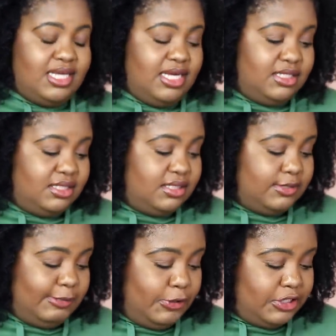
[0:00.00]
is
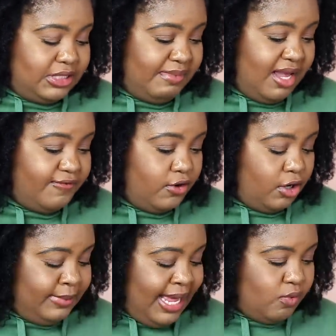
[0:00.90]
supposed to be for
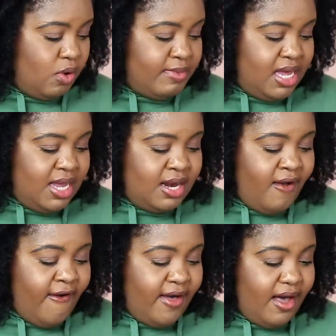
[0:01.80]
black women.
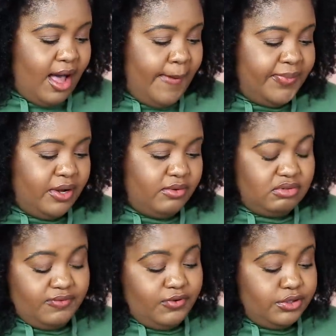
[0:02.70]
The
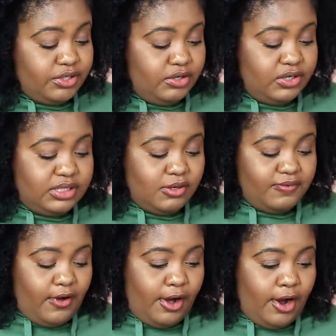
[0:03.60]
reviews are good so
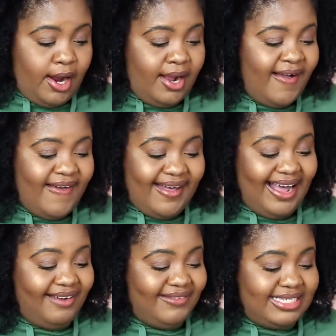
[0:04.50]
far.
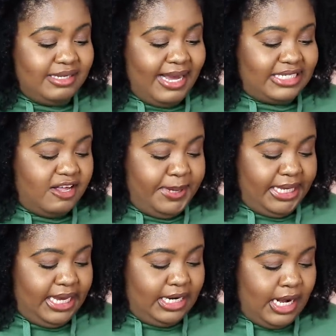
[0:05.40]
I don't really see myself
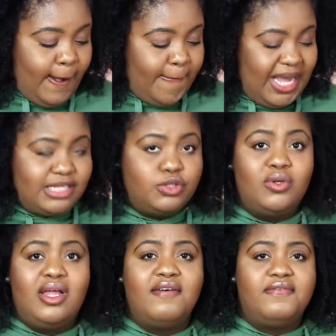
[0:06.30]
picking it up. I do
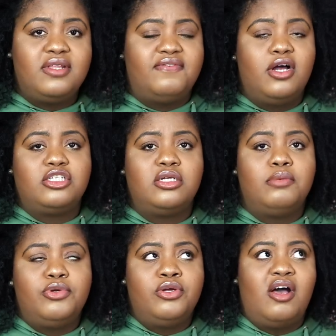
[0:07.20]
love the Function
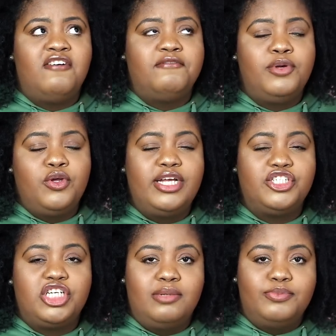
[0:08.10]
of Beauty
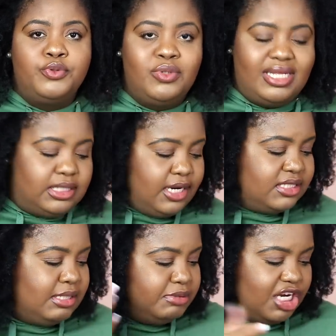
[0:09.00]
shampoo, like the
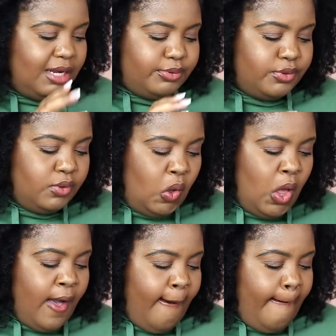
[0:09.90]
custom shampoo,
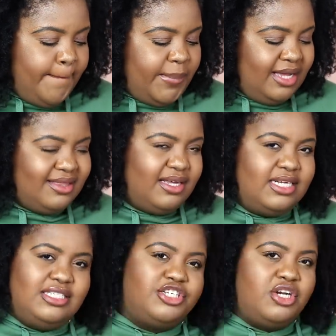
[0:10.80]
but the
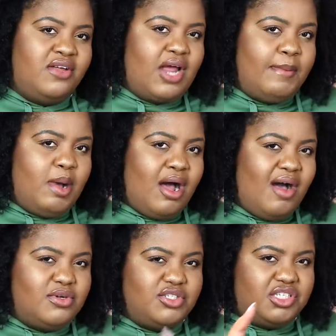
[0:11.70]
conditioner that I
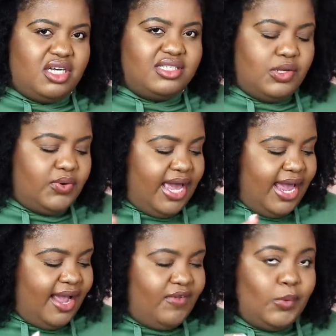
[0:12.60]
bought was just
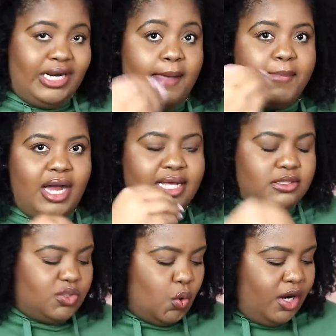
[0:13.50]
okay, the one I bought in
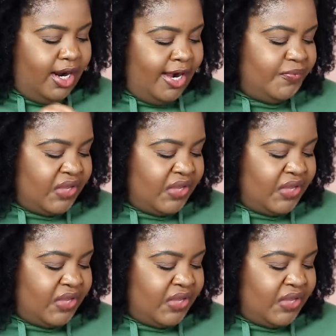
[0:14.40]
store.